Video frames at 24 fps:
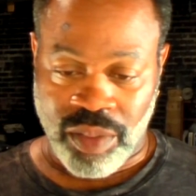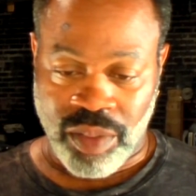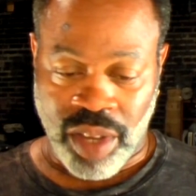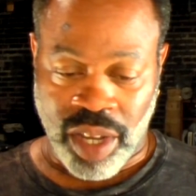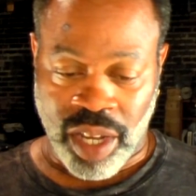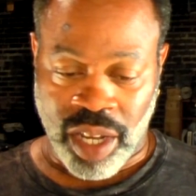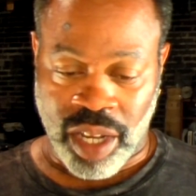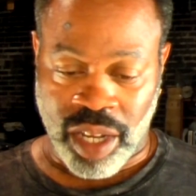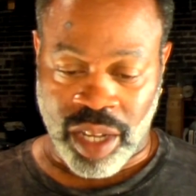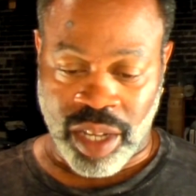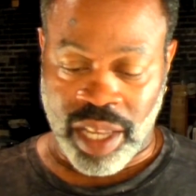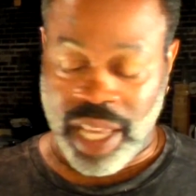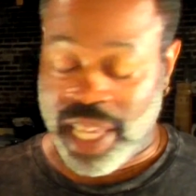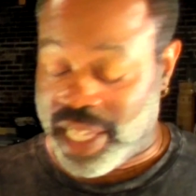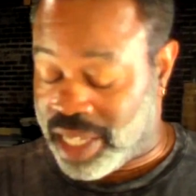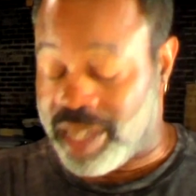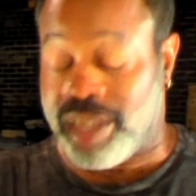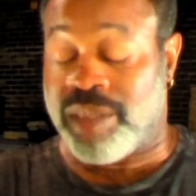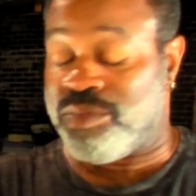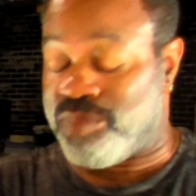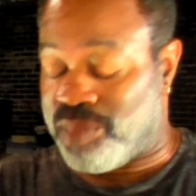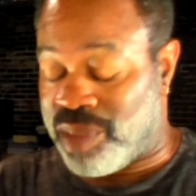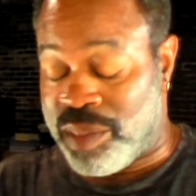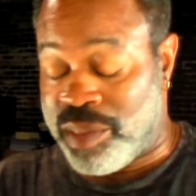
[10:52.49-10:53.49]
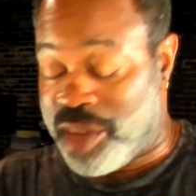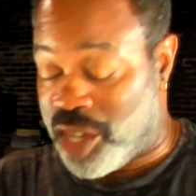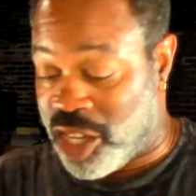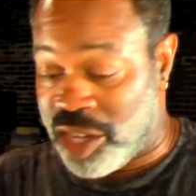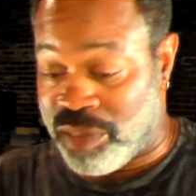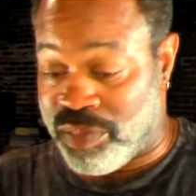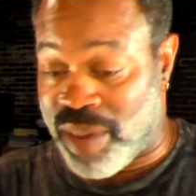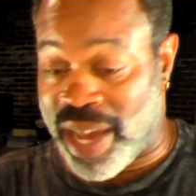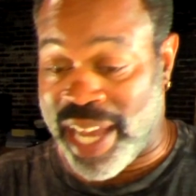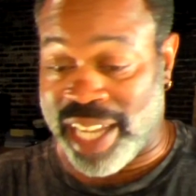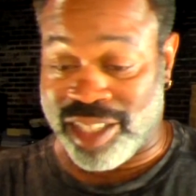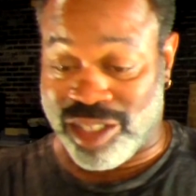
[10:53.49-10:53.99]
let me
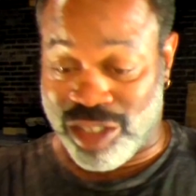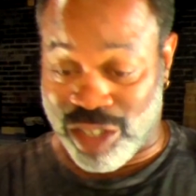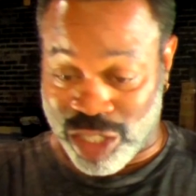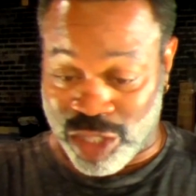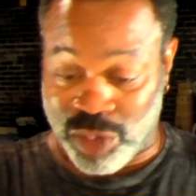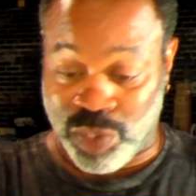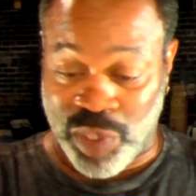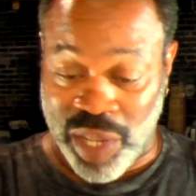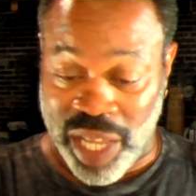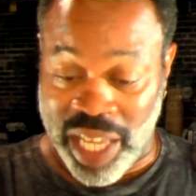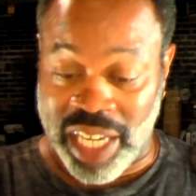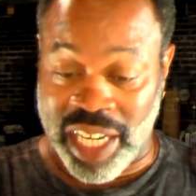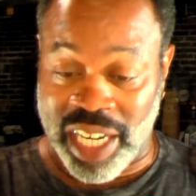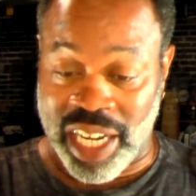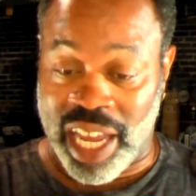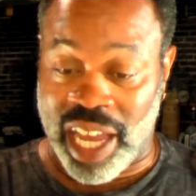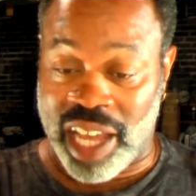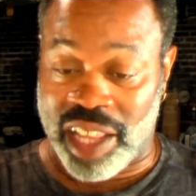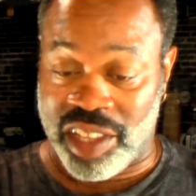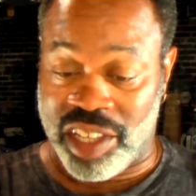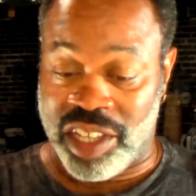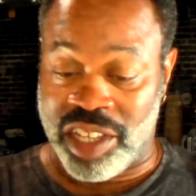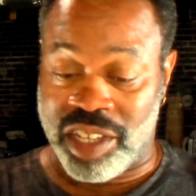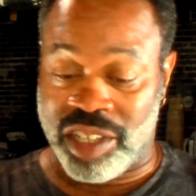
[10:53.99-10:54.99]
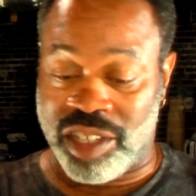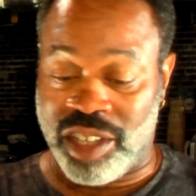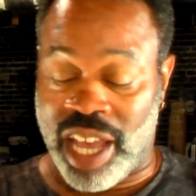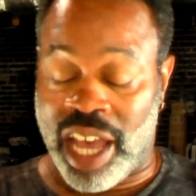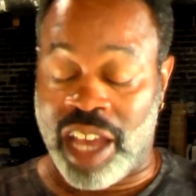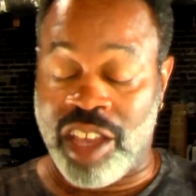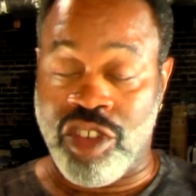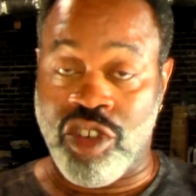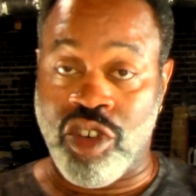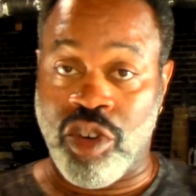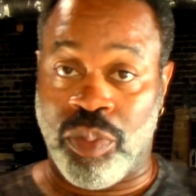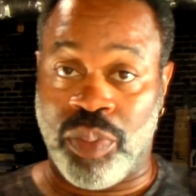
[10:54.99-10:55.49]
get back to explaining how
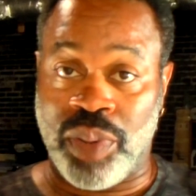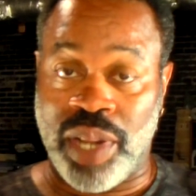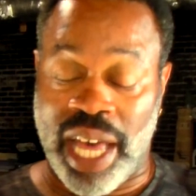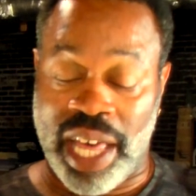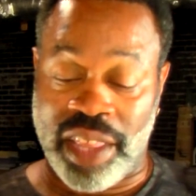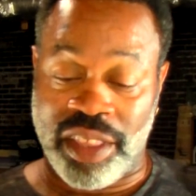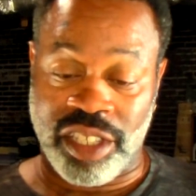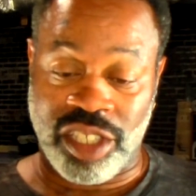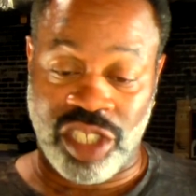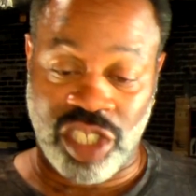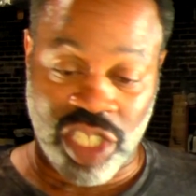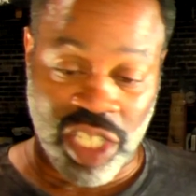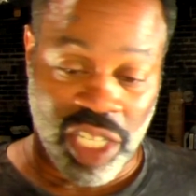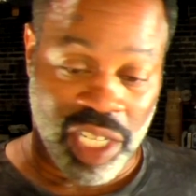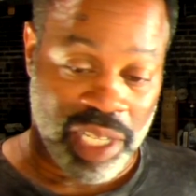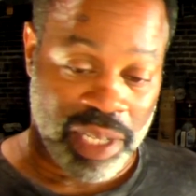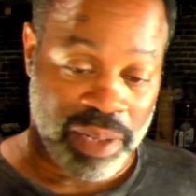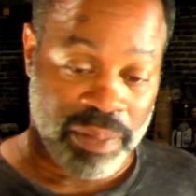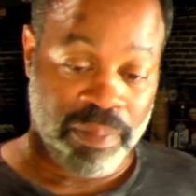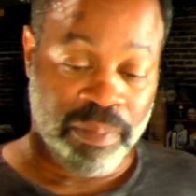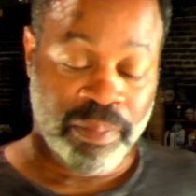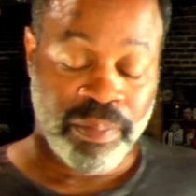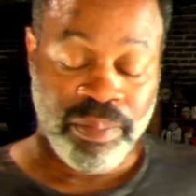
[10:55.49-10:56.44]
you apply this sealant.